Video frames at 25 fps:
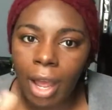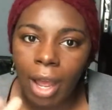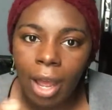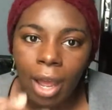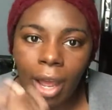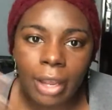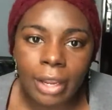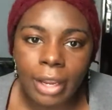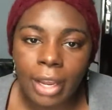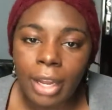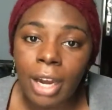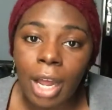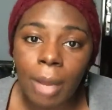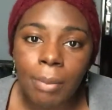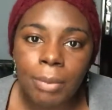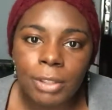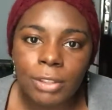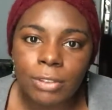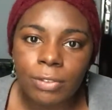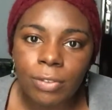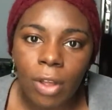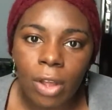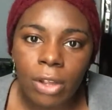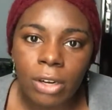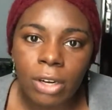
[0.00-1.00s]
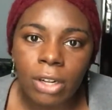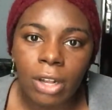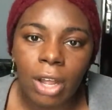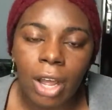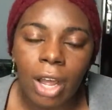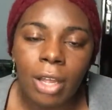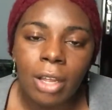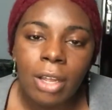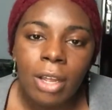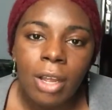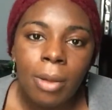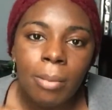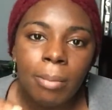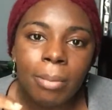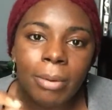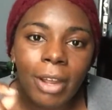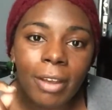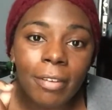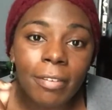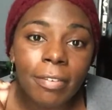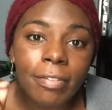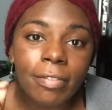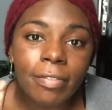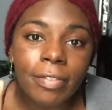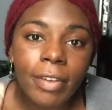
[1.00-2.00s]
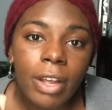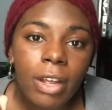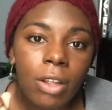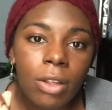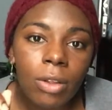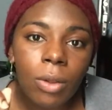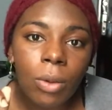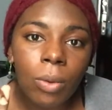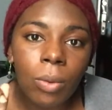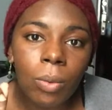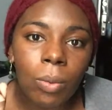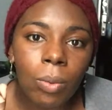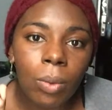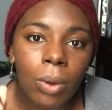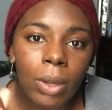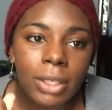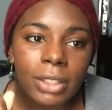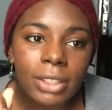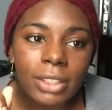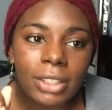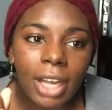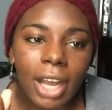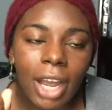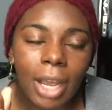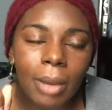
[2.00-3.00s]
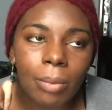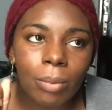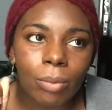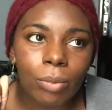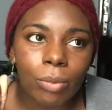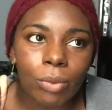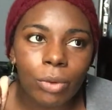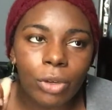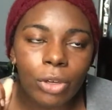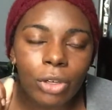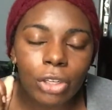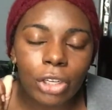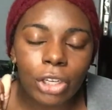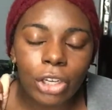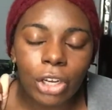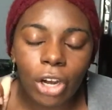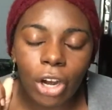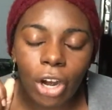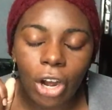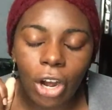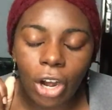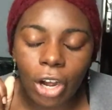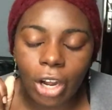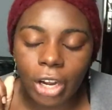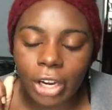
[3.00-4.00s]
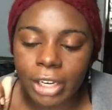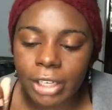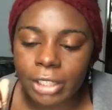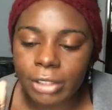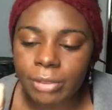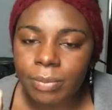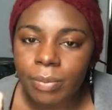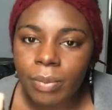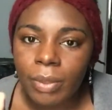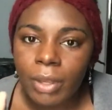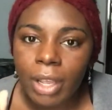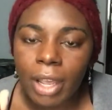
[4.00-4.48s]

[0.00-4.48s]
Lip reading: again, I was falling a lot, but I fell one time really hard,